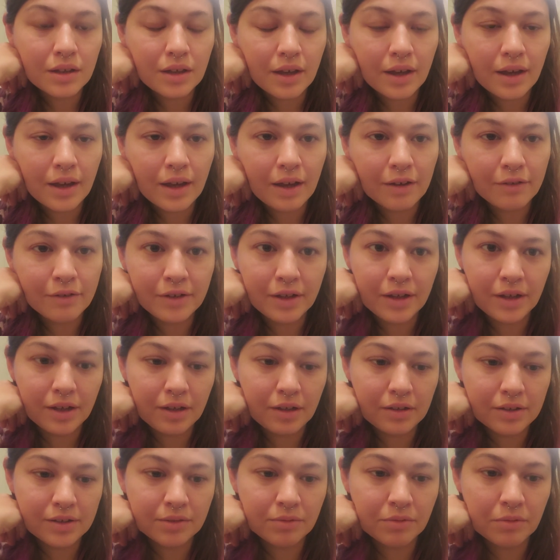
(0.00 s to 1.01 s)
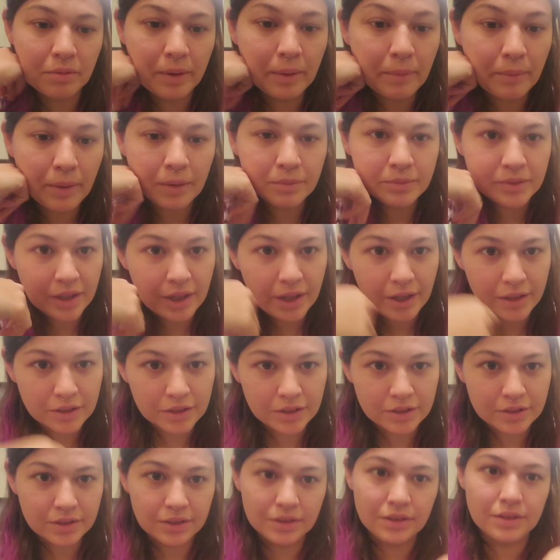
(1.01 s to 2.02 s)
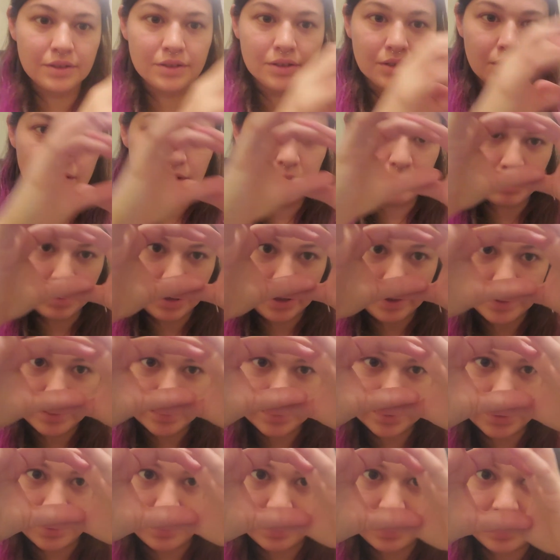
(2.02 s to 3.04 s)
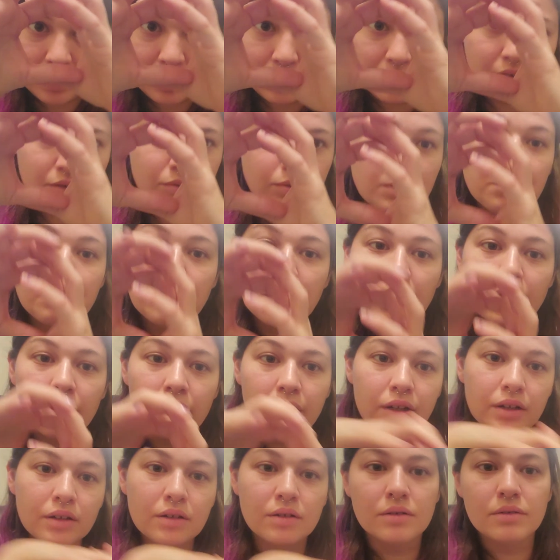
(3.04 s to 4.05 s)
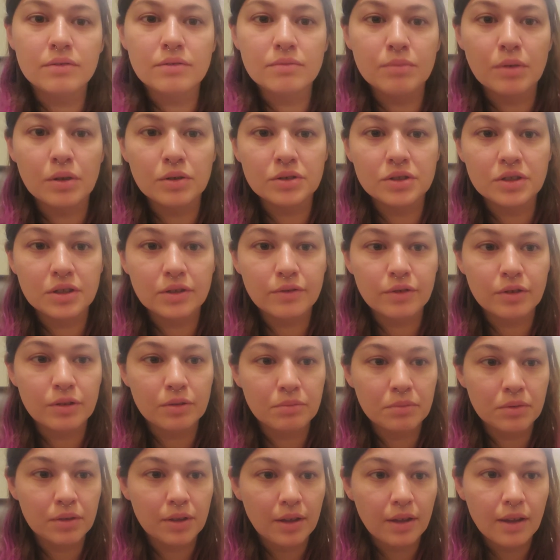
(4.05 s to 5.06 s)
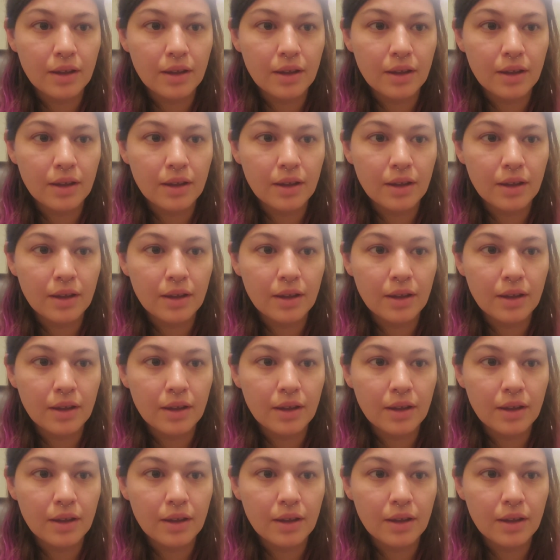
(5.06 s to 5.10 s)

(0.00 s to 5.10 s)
I have like some of my mom's ashes in this little plastic thing because we buried most of them.